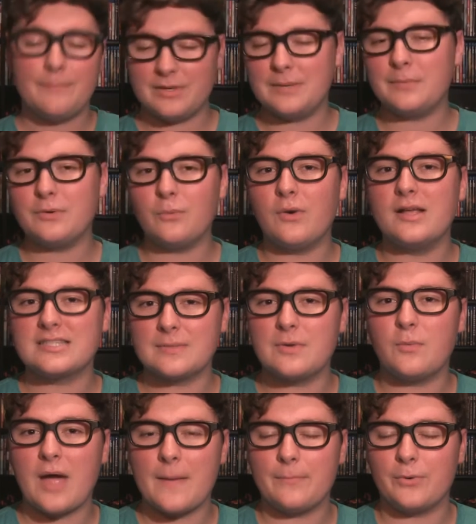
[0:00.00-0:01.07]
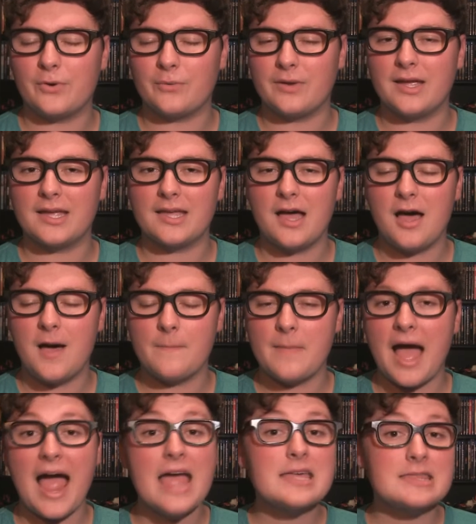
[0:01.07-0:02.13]
But number one's gonna be White Boy Rick.
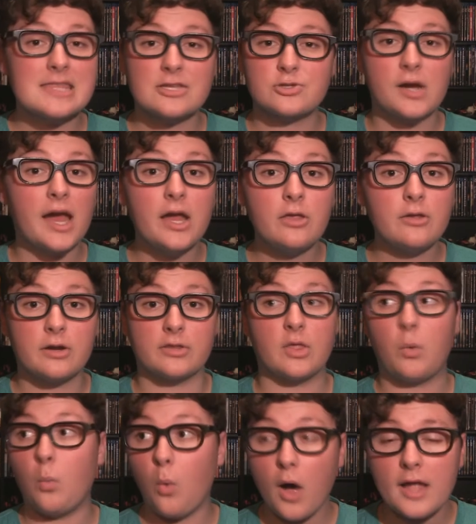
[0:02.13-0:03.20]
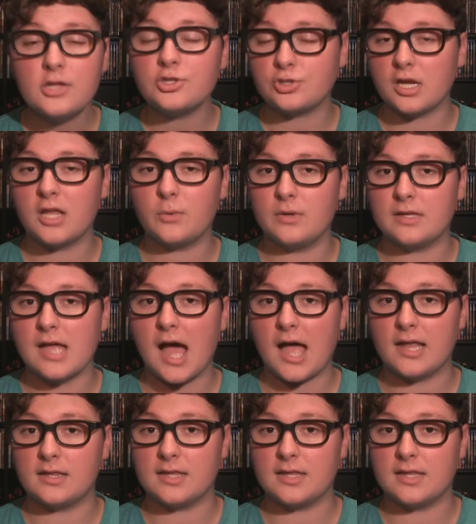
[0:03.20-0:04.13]
The one trailer we got,